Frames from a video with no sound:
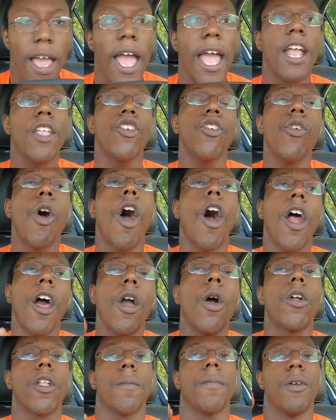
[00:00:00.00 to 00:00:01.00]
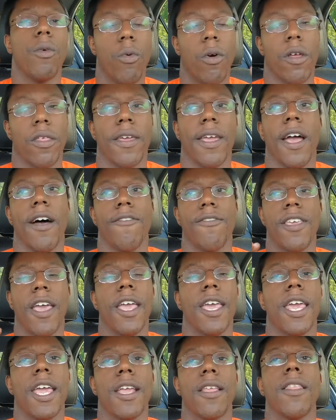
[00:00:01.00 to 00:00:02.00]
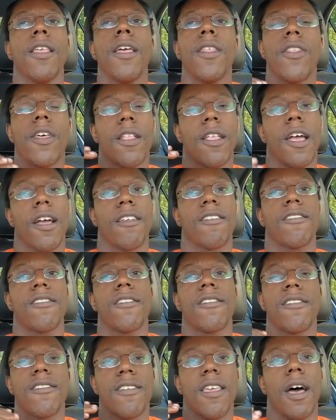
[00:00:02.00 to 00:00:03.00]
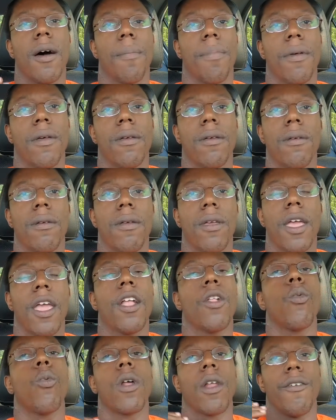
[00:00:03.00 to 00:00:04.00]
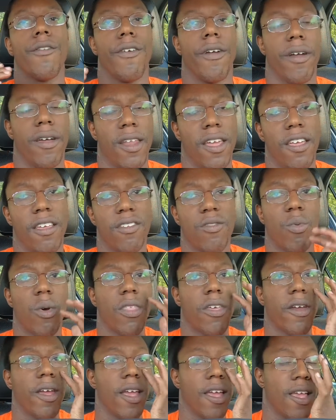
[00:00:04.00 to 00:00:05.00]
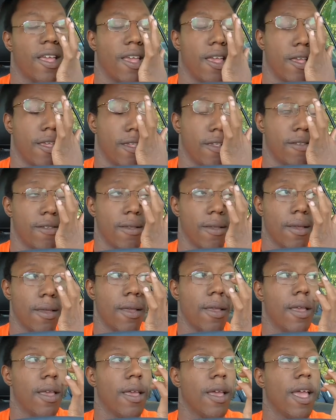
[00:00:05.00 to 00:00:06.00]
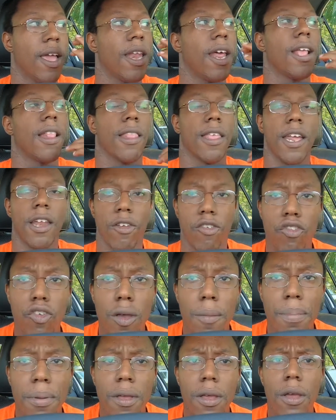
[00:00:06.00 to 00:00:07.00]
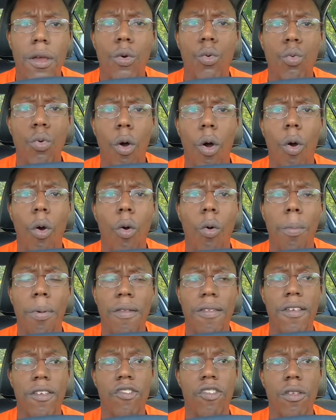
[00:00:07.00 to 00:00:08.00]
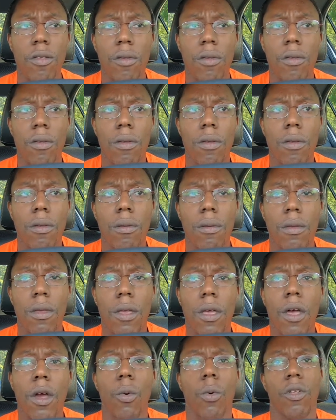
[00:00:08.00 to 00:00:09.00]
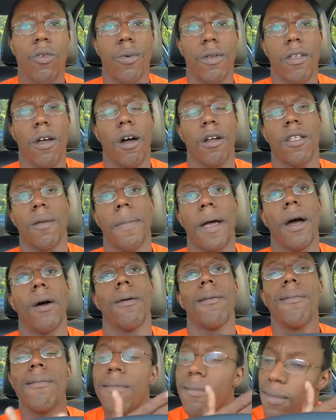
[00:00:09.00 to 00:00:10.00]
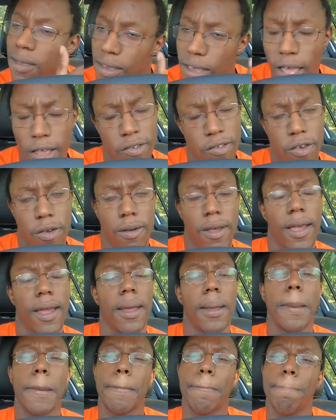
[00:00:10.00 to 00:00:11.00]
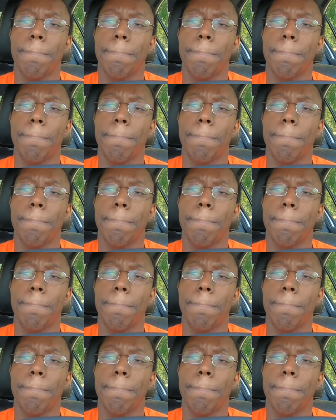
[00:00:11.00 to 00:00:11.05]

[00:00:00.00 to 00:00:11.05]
And you are going to be worthy of taking the next step in whatever it is, whether it is in a leadership role position, which we talked about yesterday,